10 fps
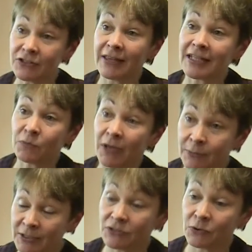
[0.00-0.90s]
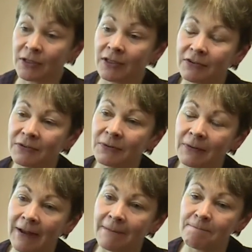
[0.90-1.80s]
and that's why we're talking through
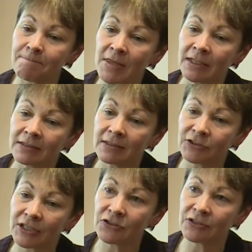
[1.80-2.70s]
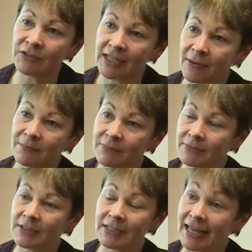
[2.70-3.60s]
the strategy of DiEM
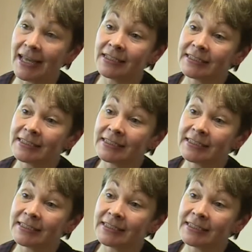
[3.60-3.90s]
today.